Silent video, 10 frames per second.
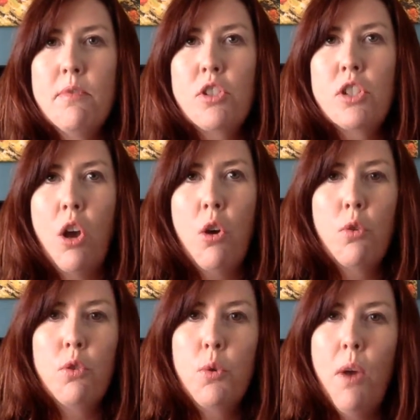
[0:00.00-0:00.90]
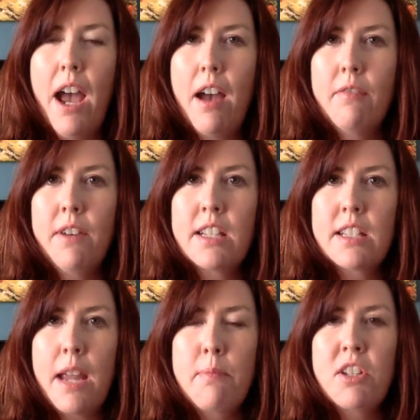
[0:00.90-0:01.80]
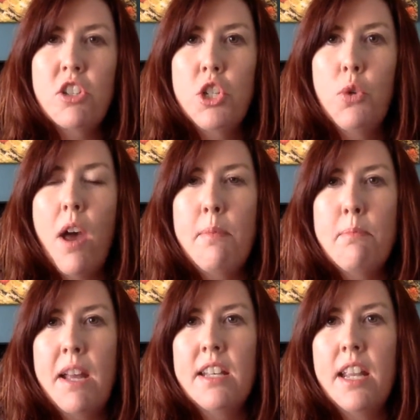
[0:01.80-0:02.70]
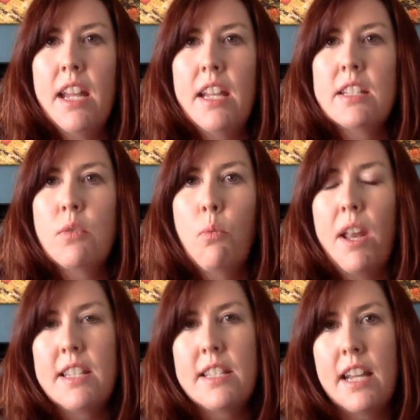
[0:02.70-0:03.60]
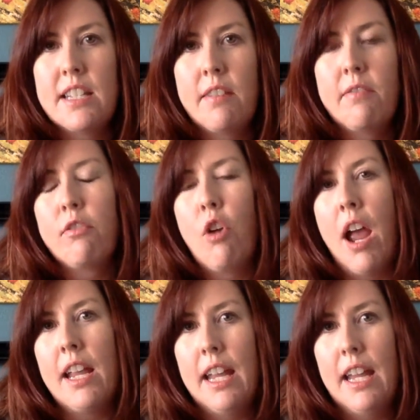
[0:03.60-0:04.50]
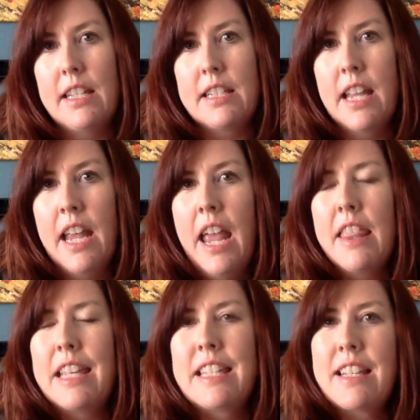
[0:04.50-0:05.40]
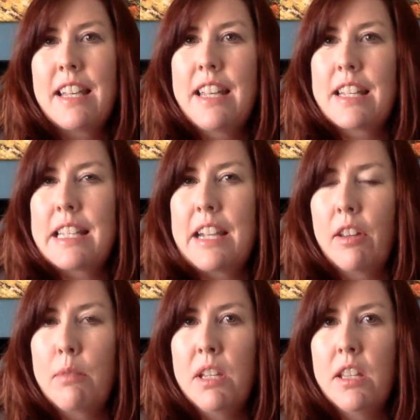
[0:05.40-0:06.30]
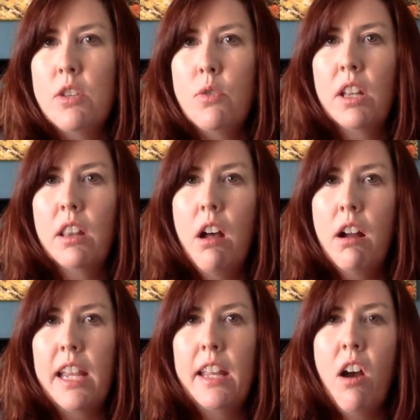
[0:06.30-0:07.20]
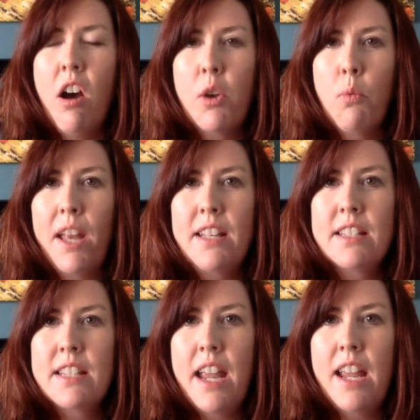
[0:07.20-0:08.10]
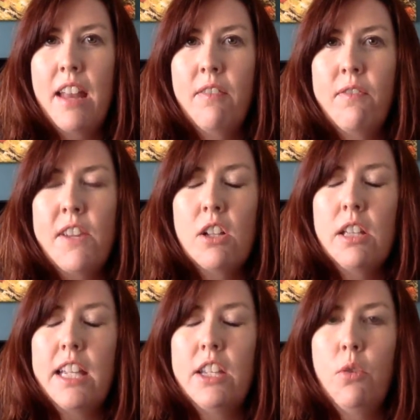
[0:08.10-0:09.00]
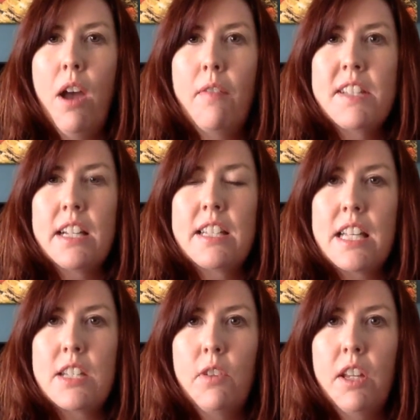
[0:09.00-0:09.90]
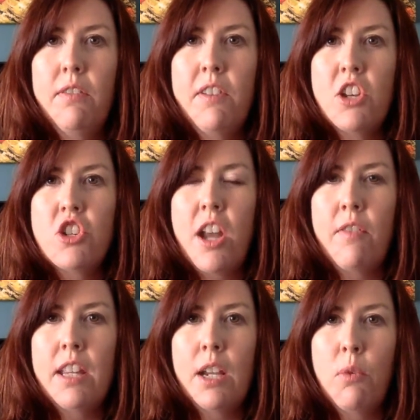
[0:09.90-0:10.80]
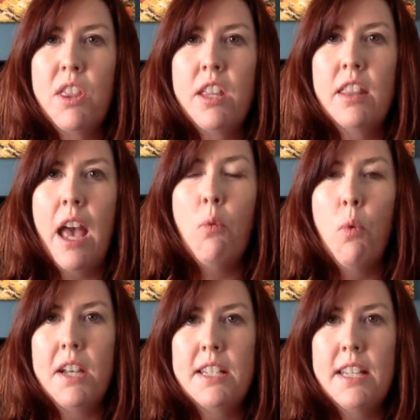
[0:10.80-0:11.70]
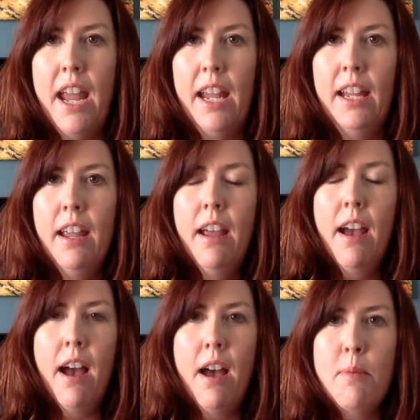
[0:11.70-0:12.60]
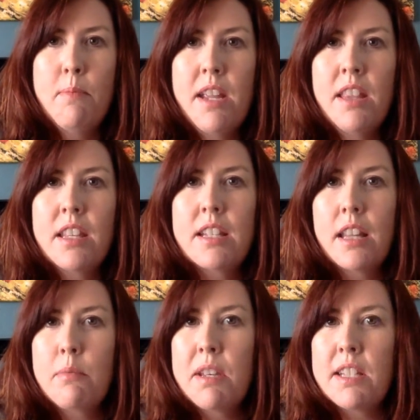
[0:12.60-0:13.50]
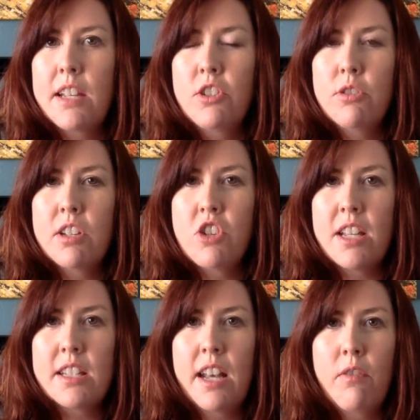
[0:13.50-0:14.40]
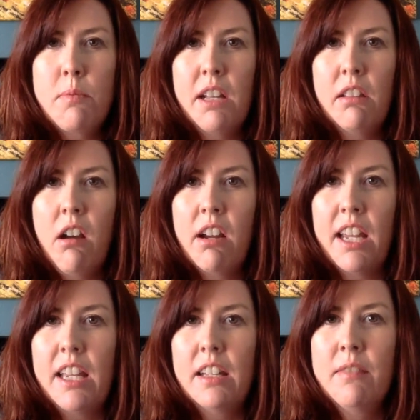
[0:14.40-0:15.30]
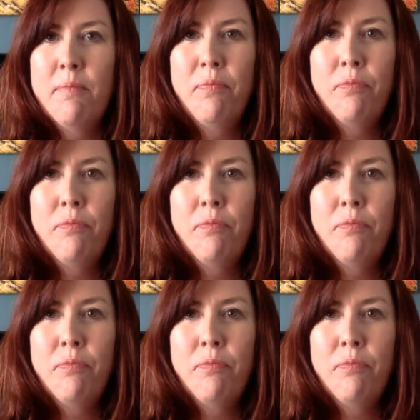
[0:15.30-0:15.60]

So you have assignments due on Mondays, Wednesdays, and Fridays. That doesn't necessarily mean that you could log in on a Wednesday and feel like you have successfully finished everything within that one day. In the syllabus, I do suggest that everybody log in.